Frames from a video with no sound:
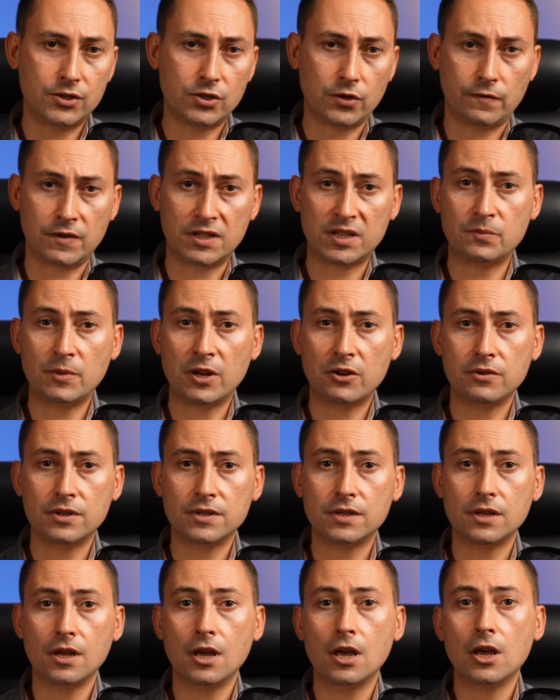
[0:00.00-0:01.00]
of
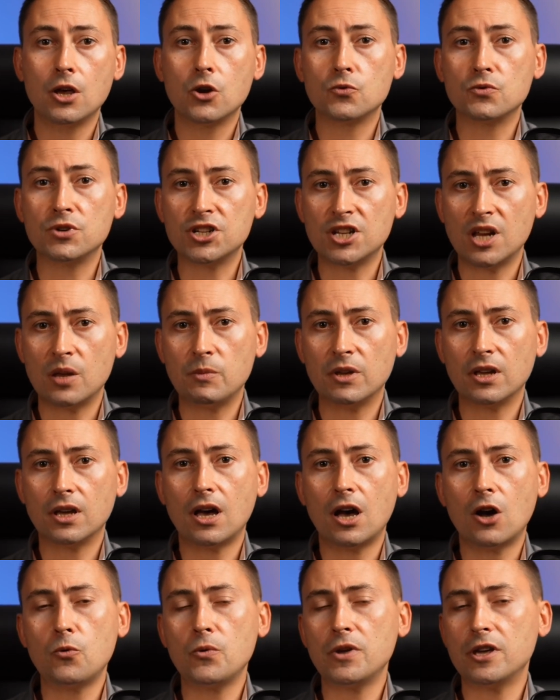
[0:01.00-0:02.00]
experience reshaping
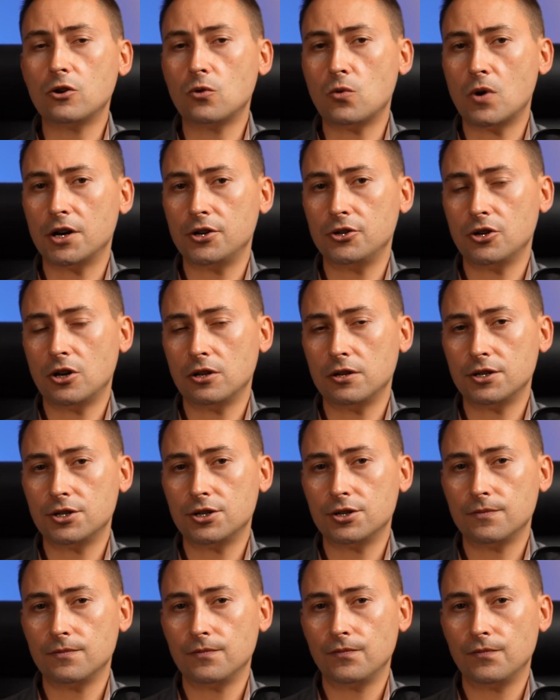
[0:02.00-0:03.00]
how we acquire knowledge.
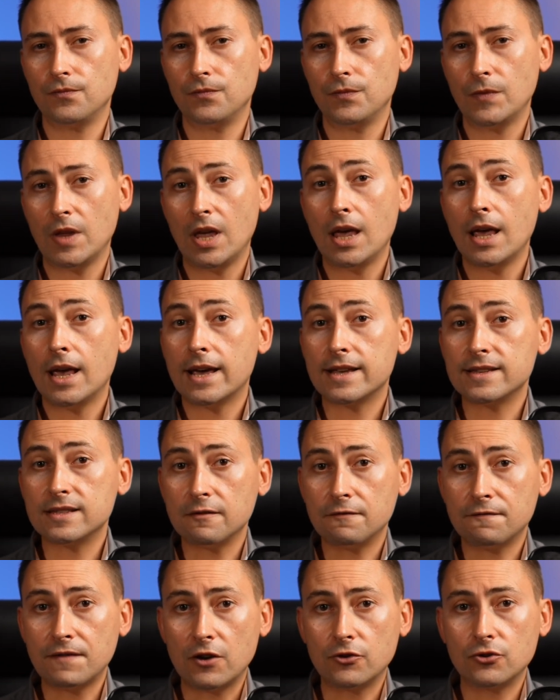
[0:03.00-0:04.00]
As the
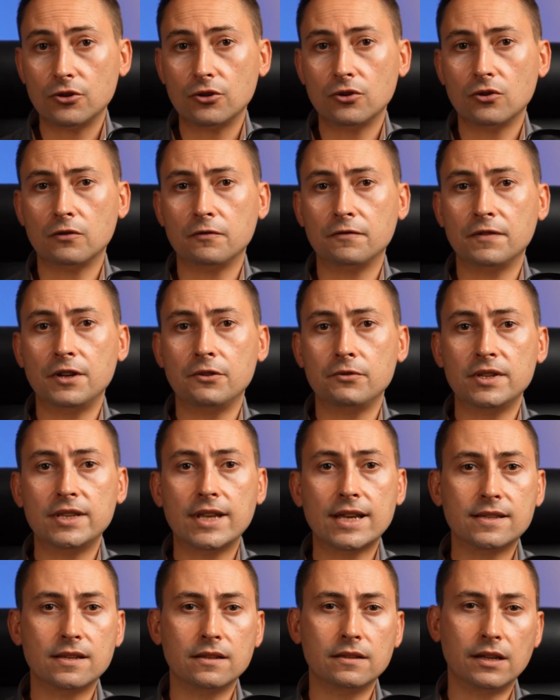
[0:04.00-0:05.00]
founder of
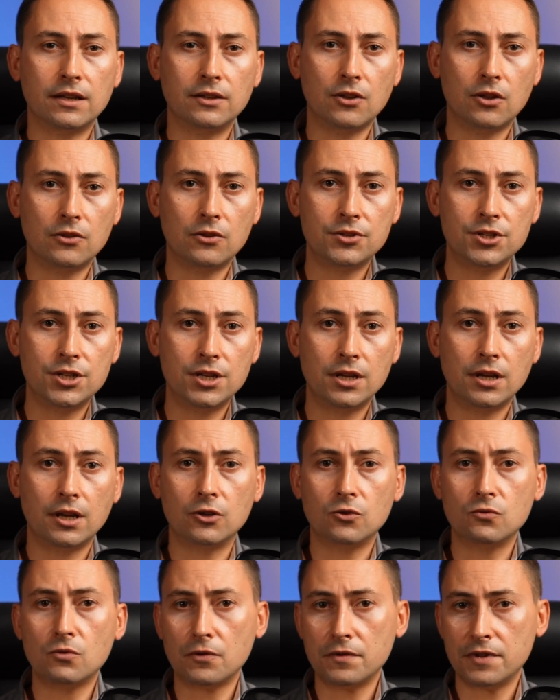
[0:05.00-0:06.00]
Iridescent Technology and
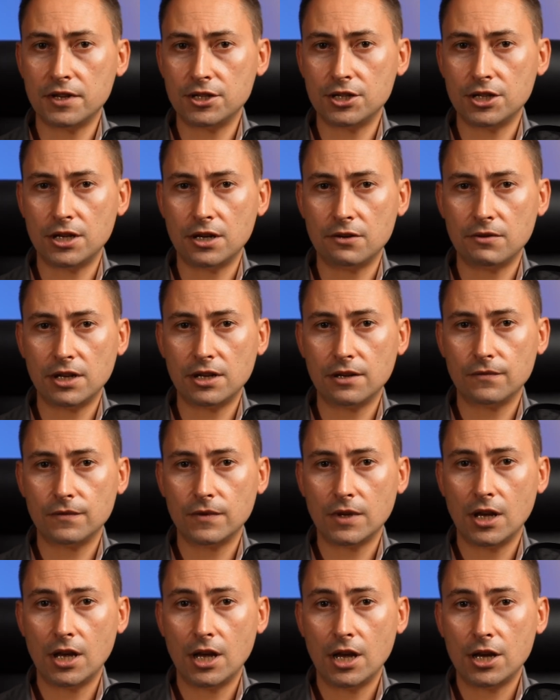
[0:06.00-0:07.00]
Growth Engineering,
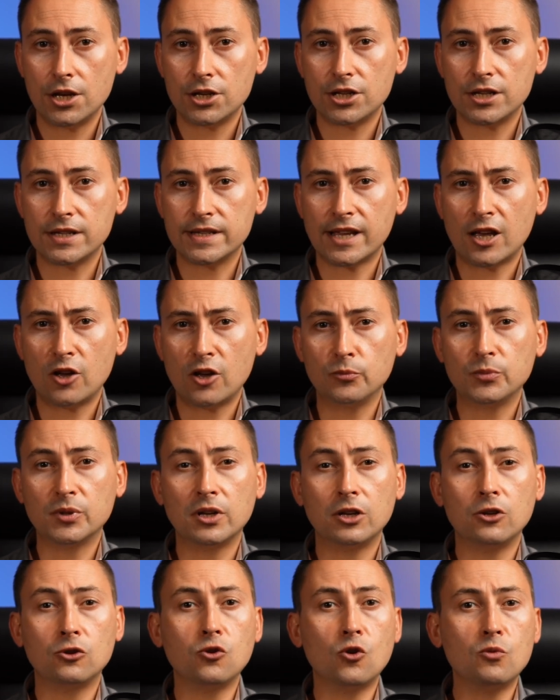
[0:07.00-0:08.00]
she's helped
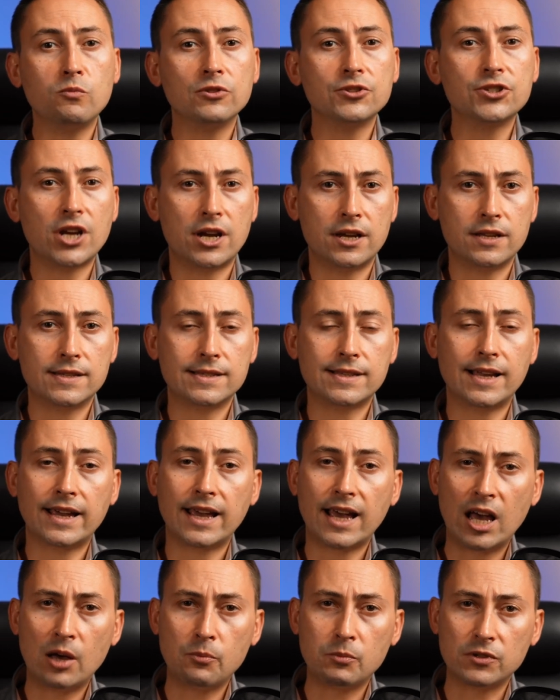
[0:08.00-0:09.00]
global giants like
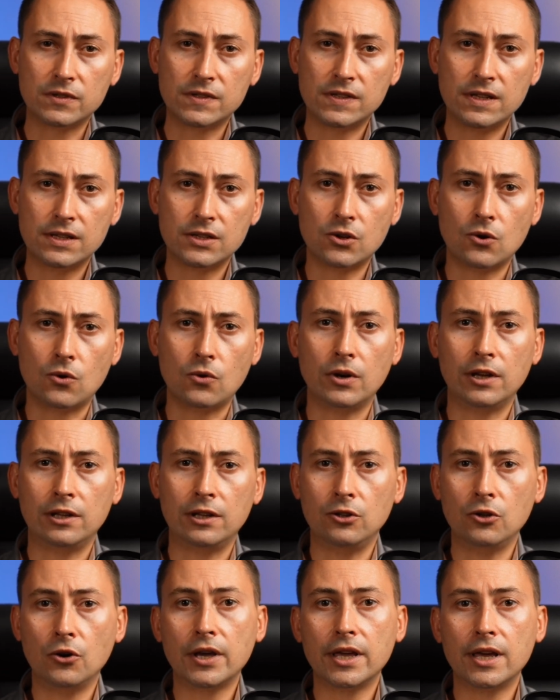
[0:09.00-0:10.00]
Apple, Cisco, and
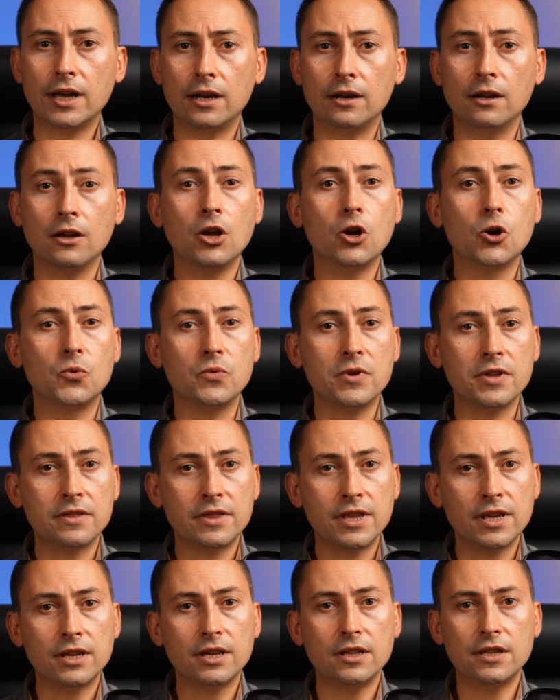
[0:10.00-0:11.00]
L'Oréal rethink
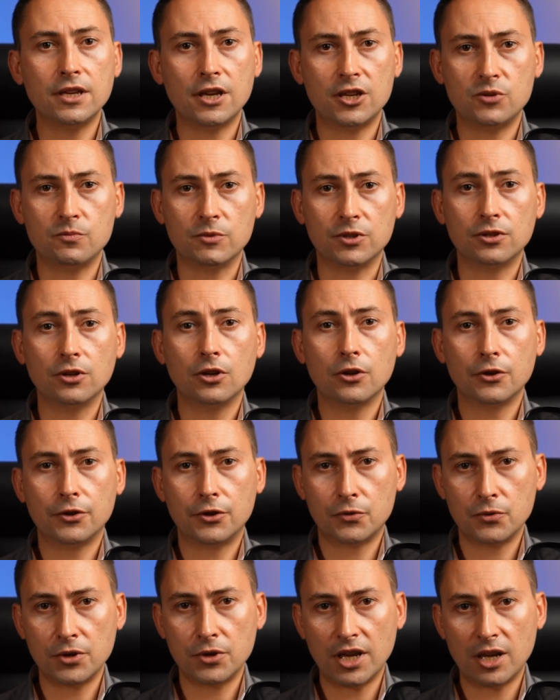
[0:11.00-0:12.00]
engagement through
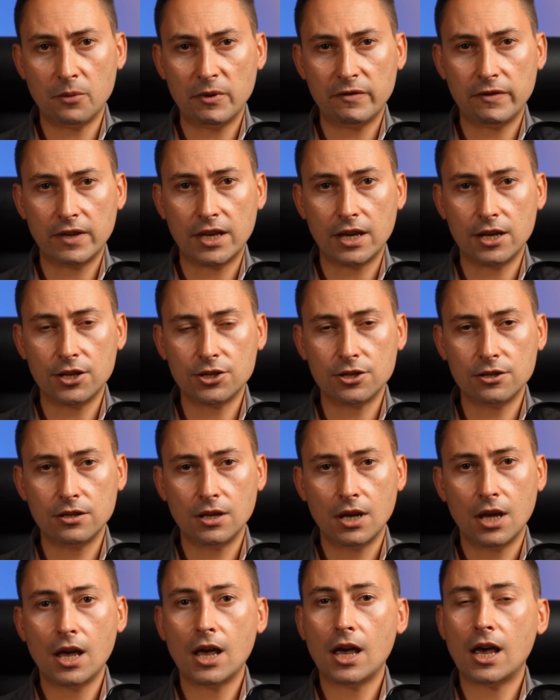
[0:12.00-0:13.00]
gamification
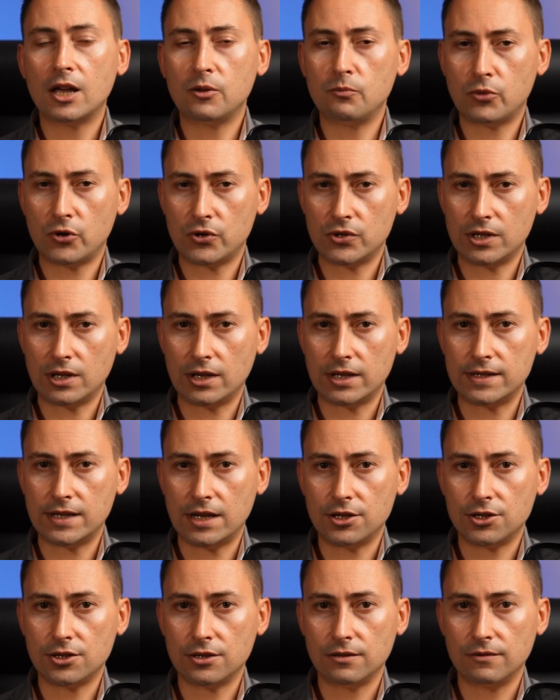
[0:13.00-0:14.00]
and
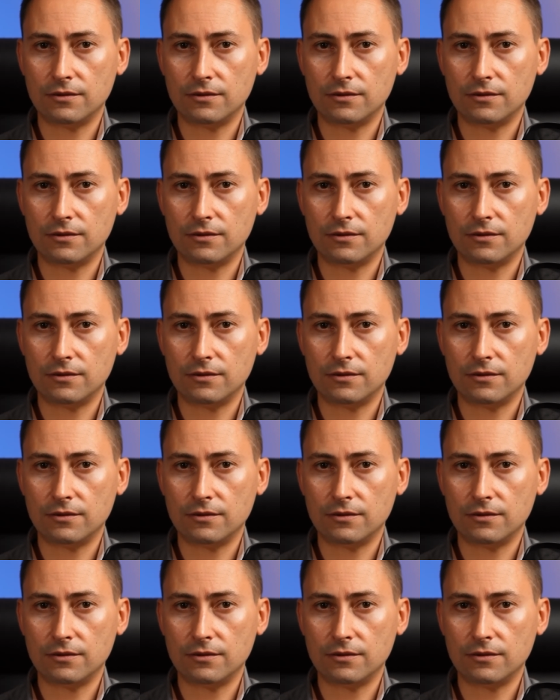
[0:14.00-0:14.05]
personalization.